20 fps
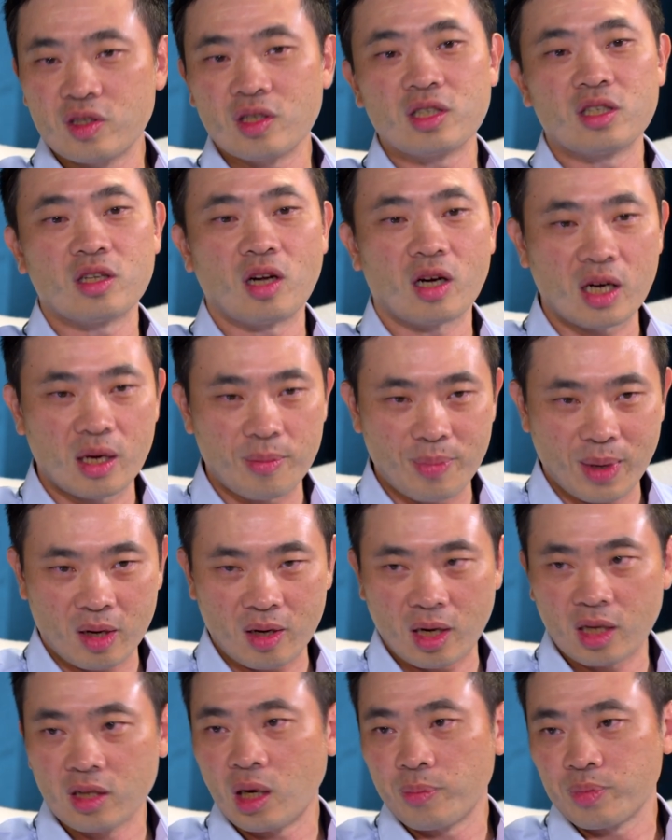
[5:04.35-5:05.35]
just talking
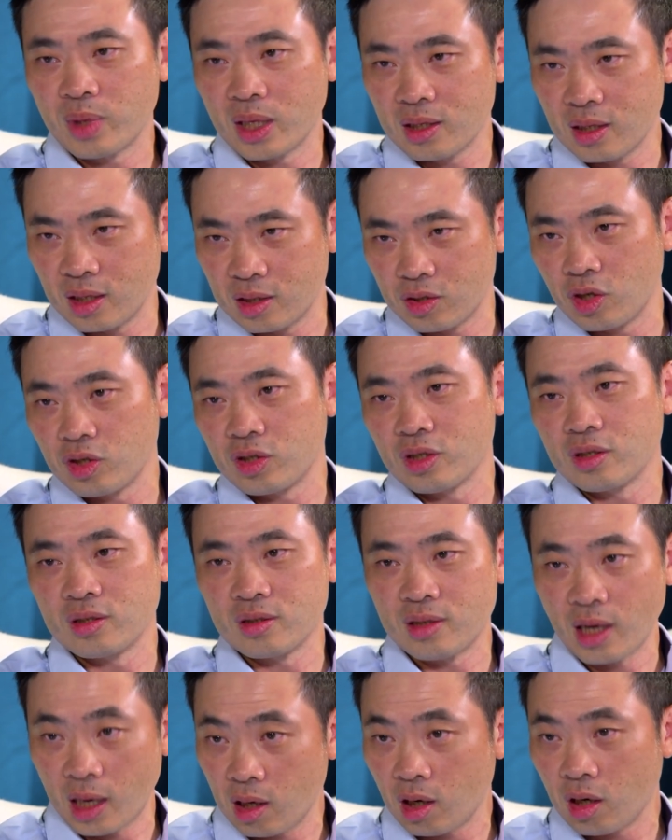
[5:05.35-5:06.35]
about adopting uh,
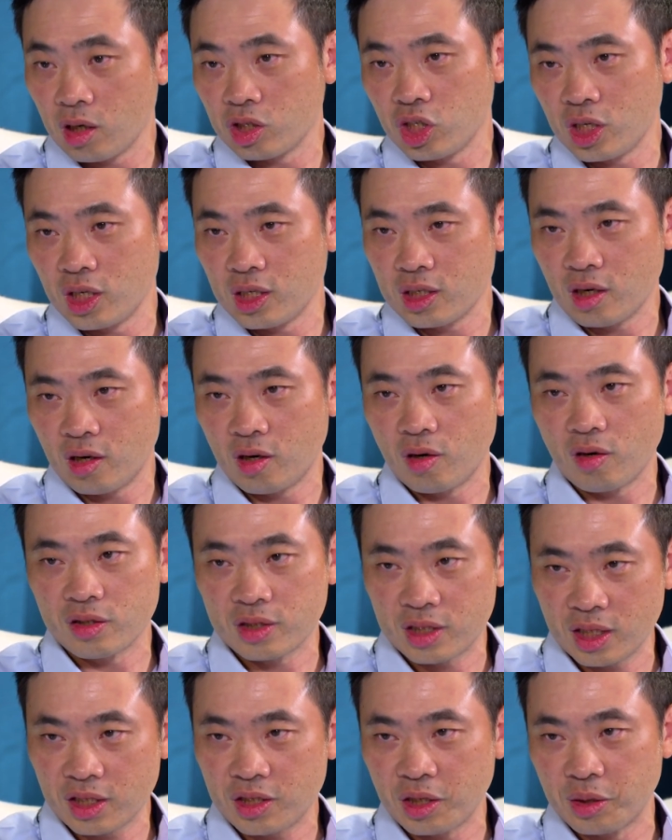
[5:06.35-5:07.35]
certain technologies or
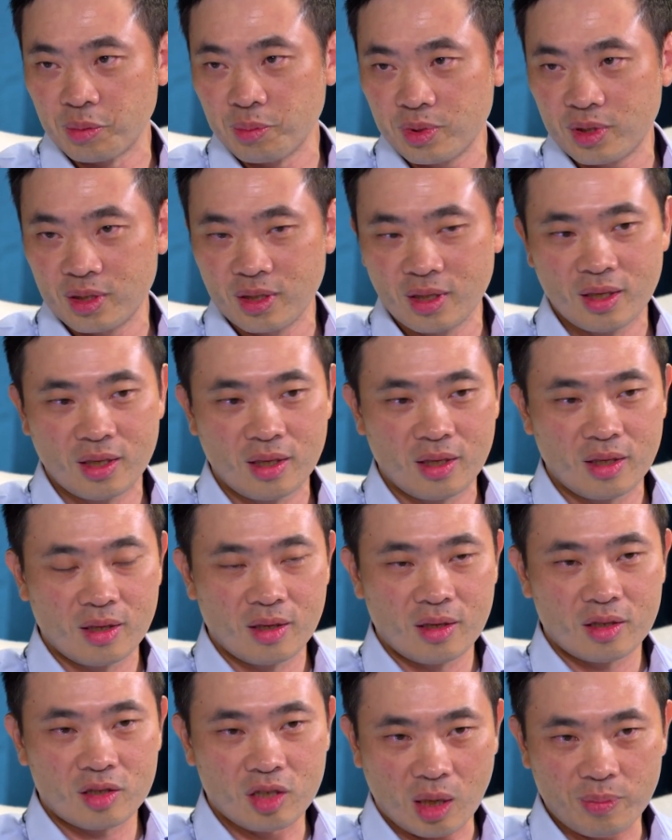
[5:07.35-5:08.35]
mm-hmm. systems.
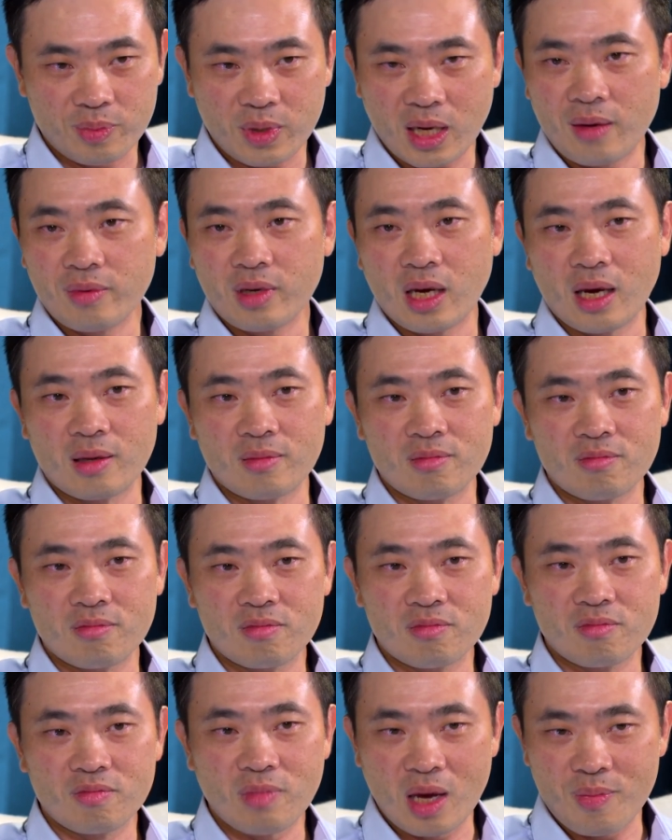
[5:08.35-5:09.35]
Mm-hmm. Top down
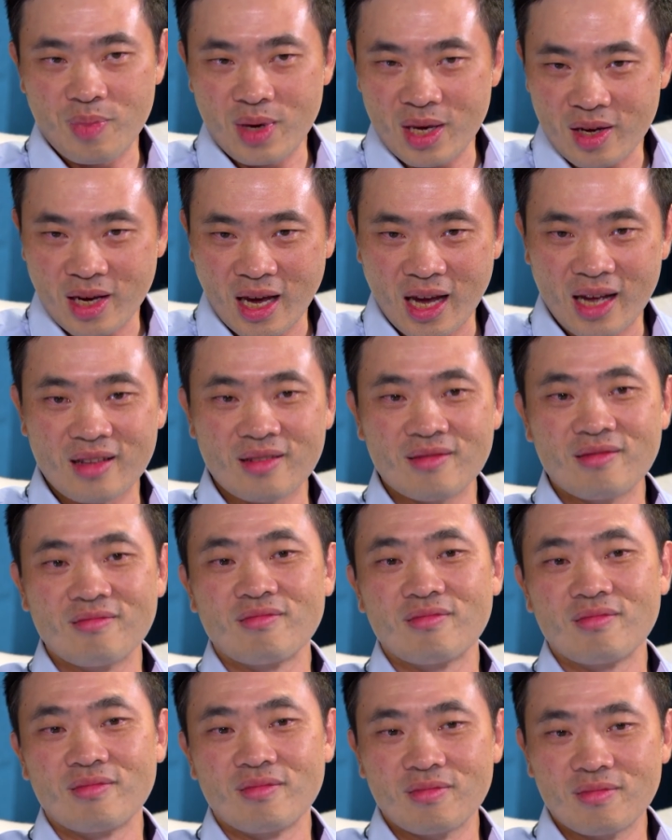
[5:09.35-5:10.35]
can maybe can
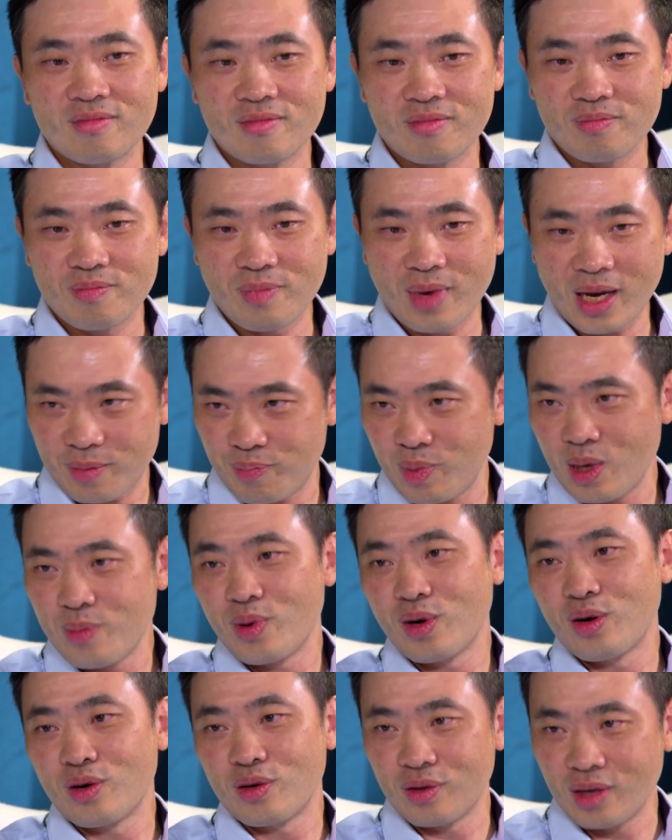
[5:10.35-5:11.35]
make
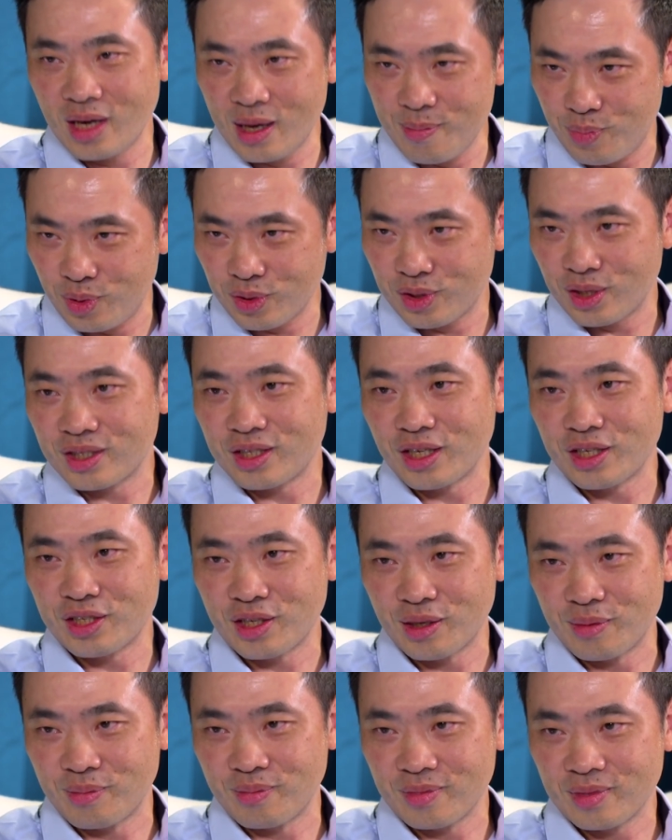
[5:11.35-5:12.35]
people input the
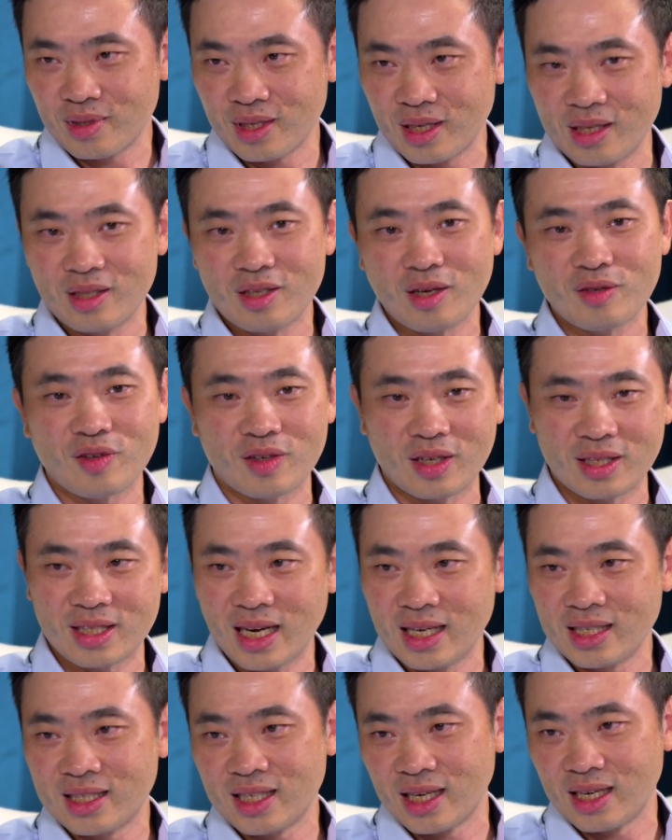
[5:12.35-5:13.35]
system mm -hmm. in terms of the
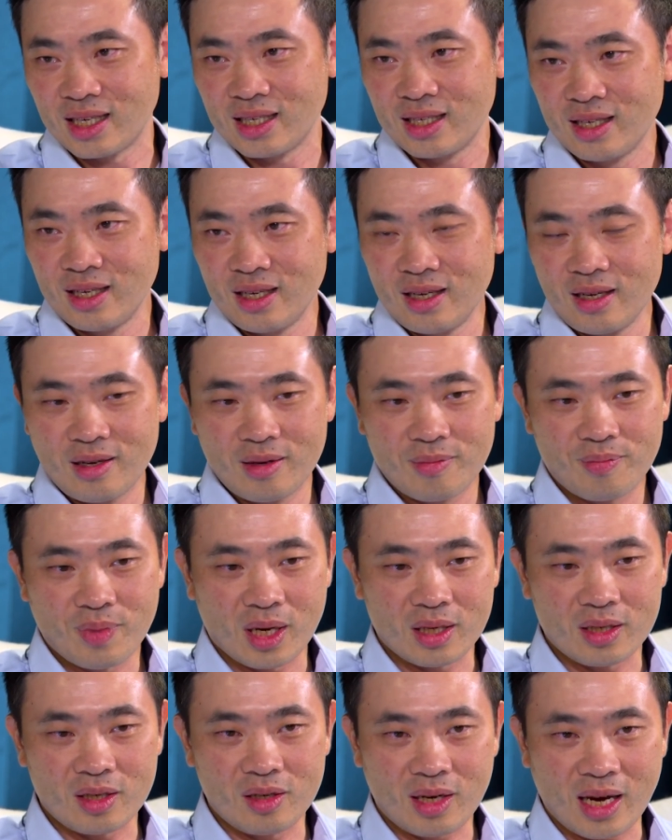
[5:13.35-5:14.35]
data. Mm -hmm.
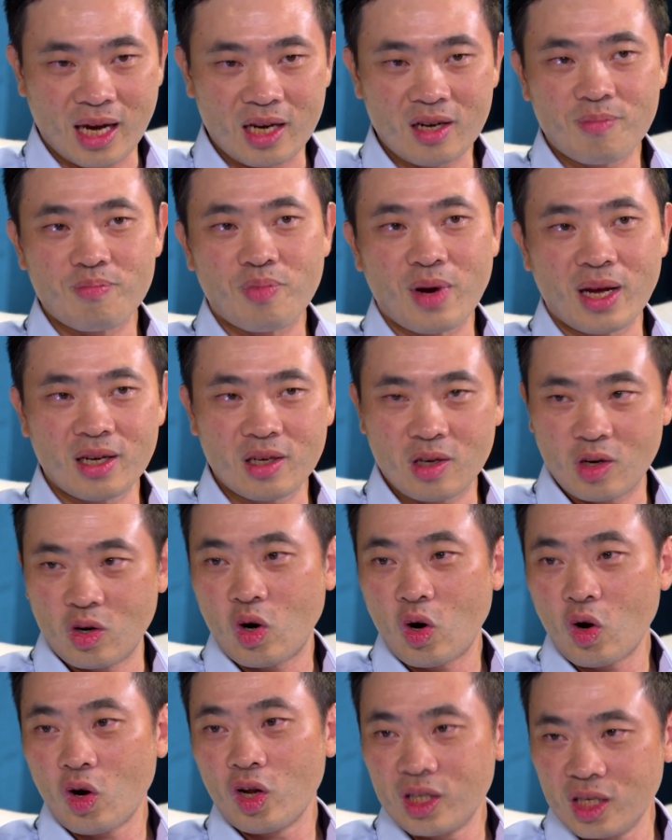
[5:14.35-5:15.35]
But you cannot bring
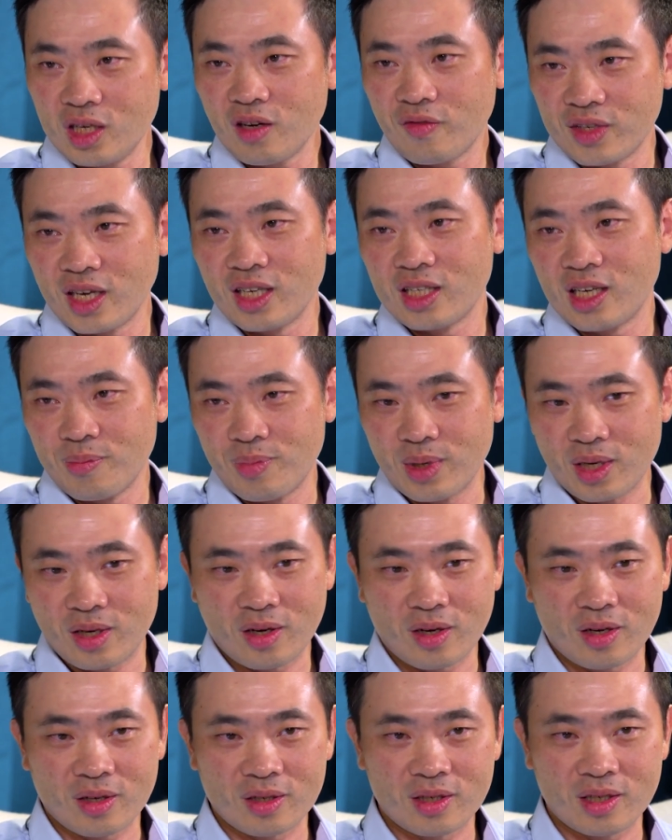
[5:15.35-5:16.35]
quality of data
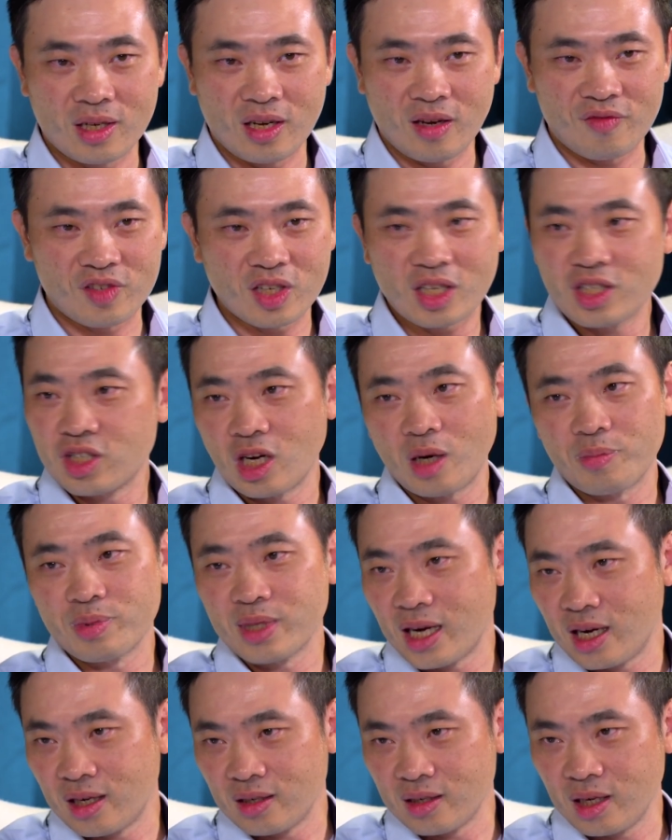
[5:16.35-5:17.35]
because if just top
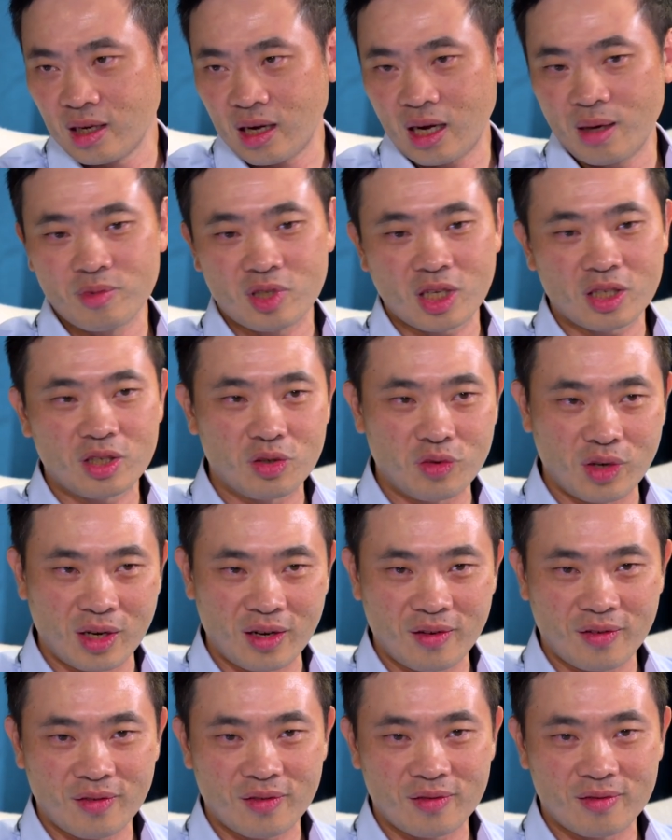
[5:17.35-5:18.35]
down, I'm just doing